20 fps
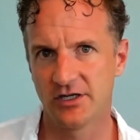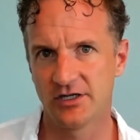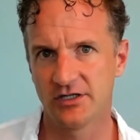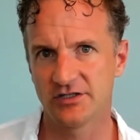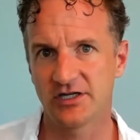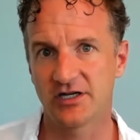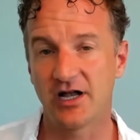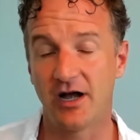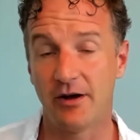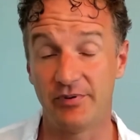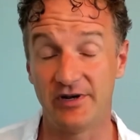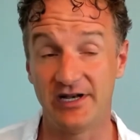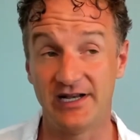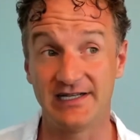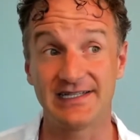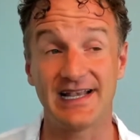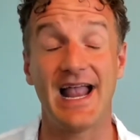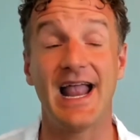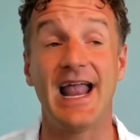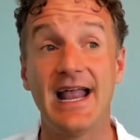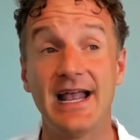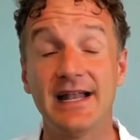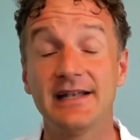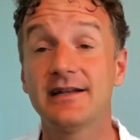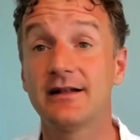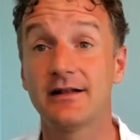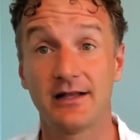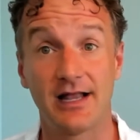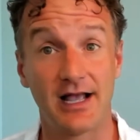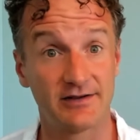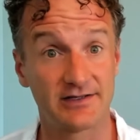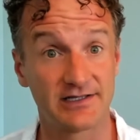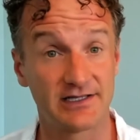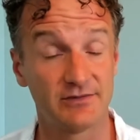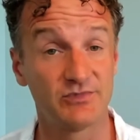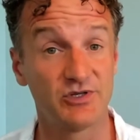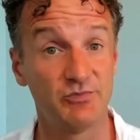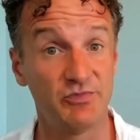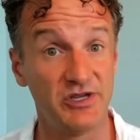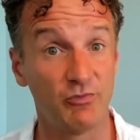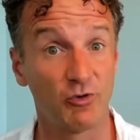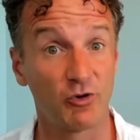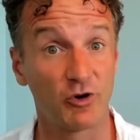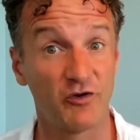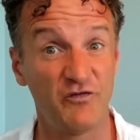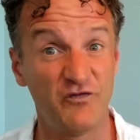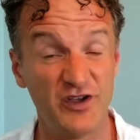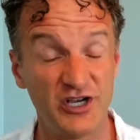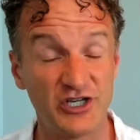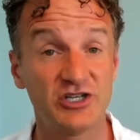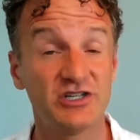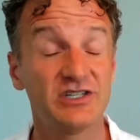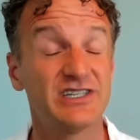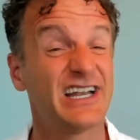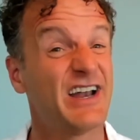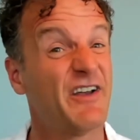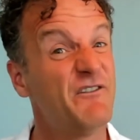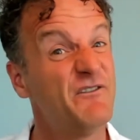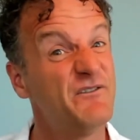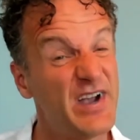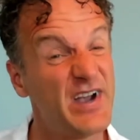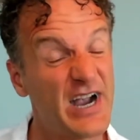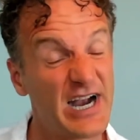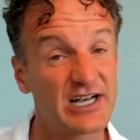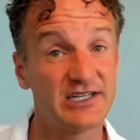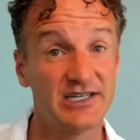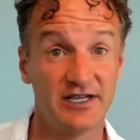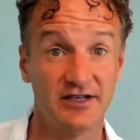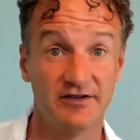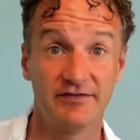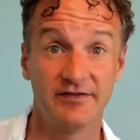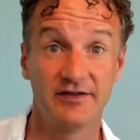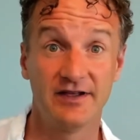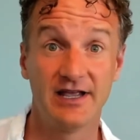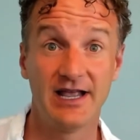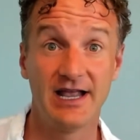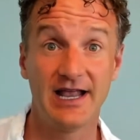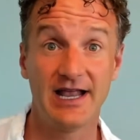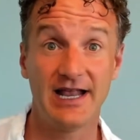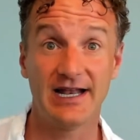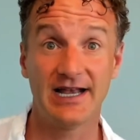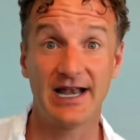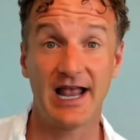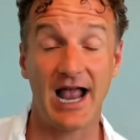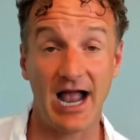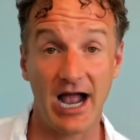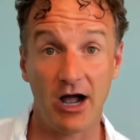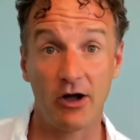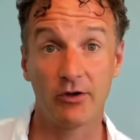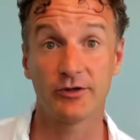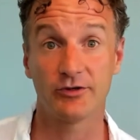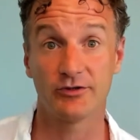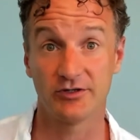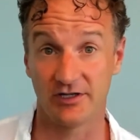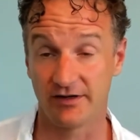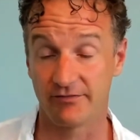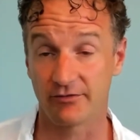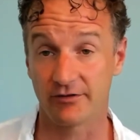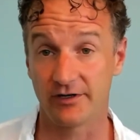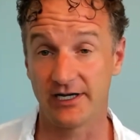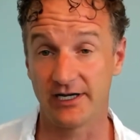to companies and it allows them to be more efficient and effective in how they're delivering.